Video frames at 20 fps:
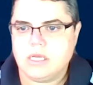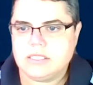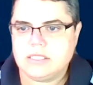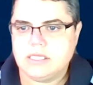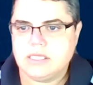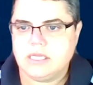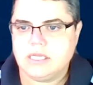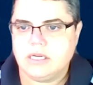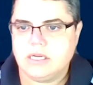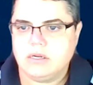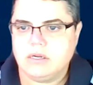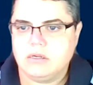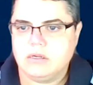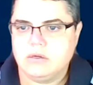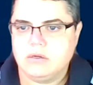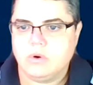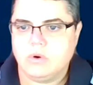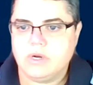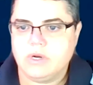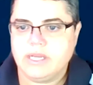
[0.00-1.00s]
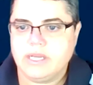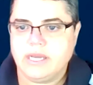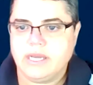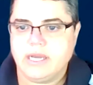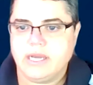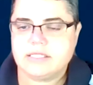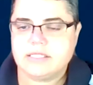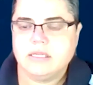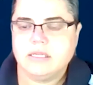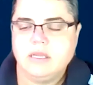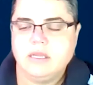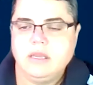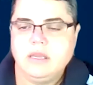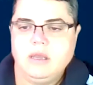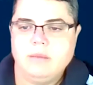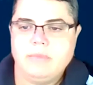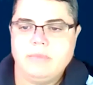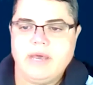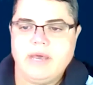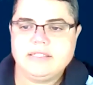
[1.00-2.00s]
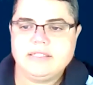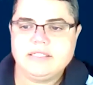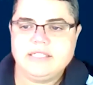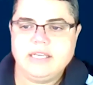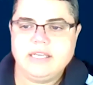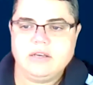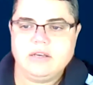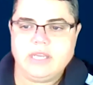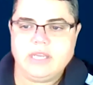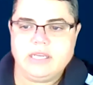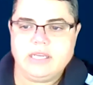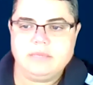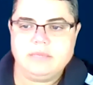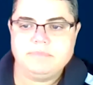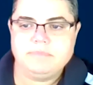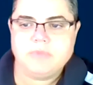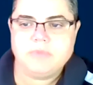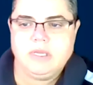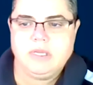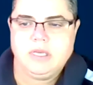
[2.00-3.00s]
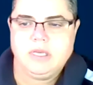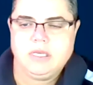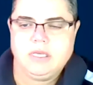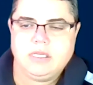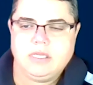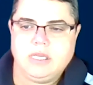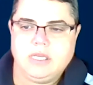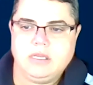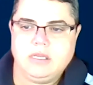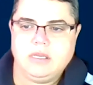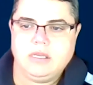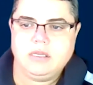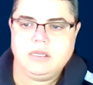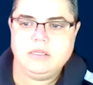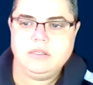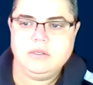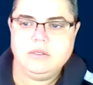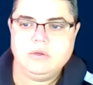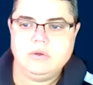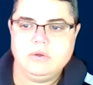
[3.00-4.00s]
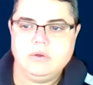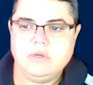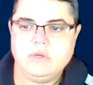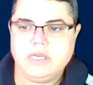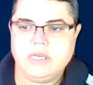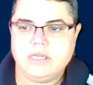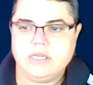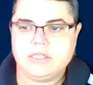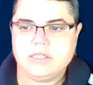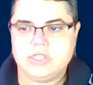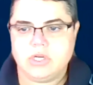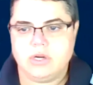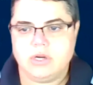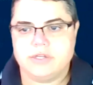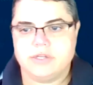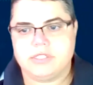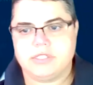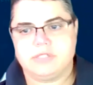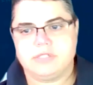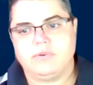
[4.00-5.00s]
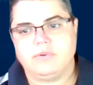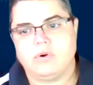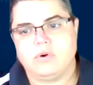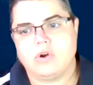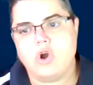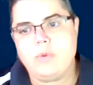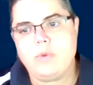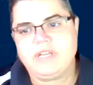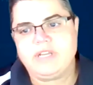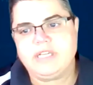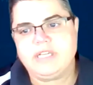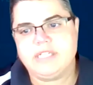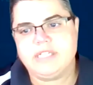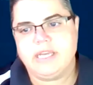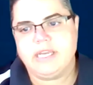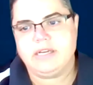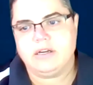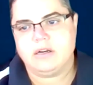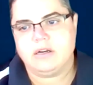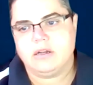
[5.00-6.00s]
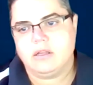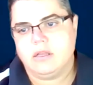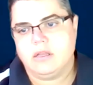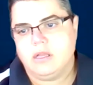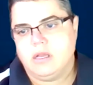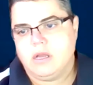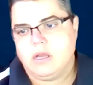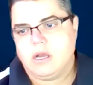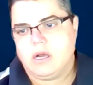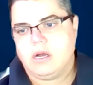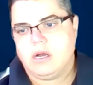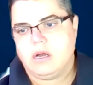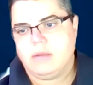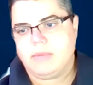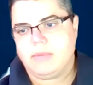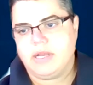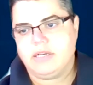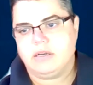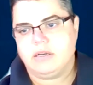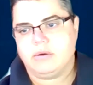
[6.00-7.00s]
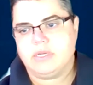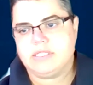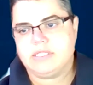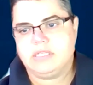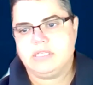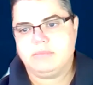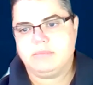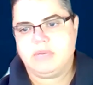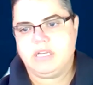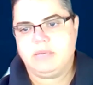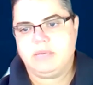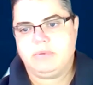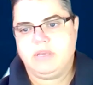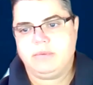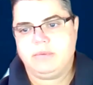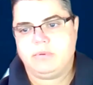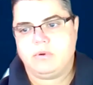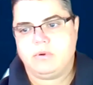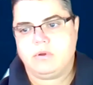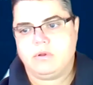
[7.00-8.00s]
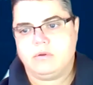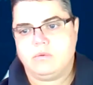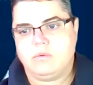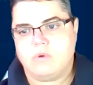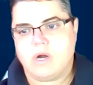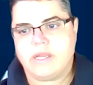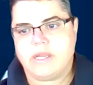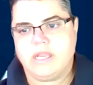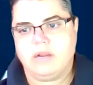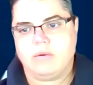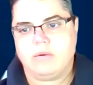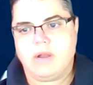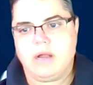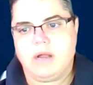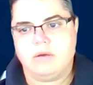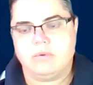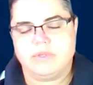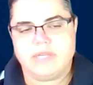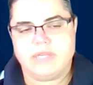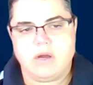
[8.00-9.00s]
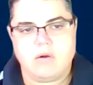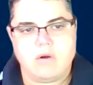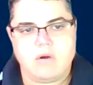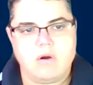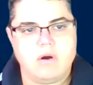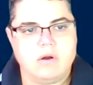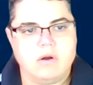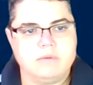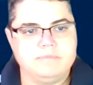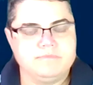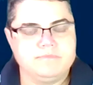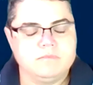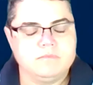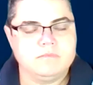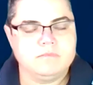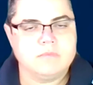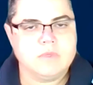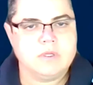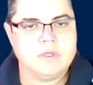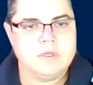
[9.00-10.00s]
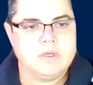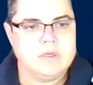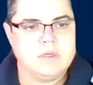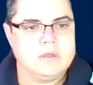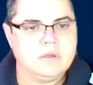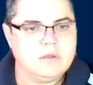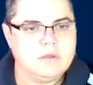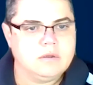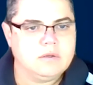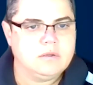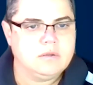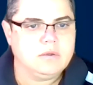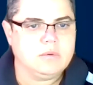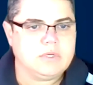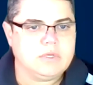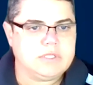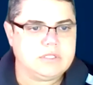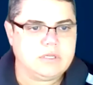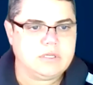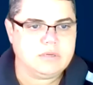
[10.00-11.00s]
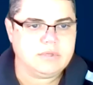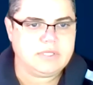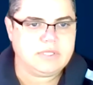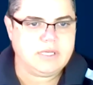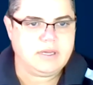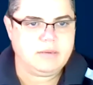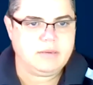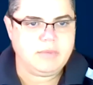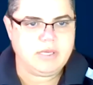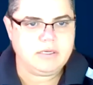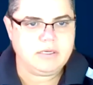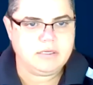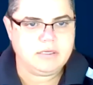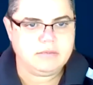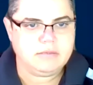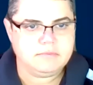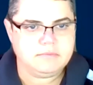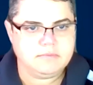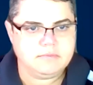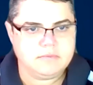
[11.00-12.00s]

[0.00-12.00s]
see here, Courtney asked, back to tailgating, can you get charges for open container? I know I see many people walking around with alcohol. You want to start with that, Amanda?